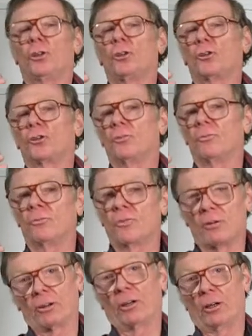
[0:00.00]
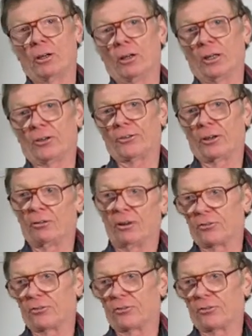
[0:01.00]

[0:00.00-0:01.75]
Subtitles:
can shoot very high ISO.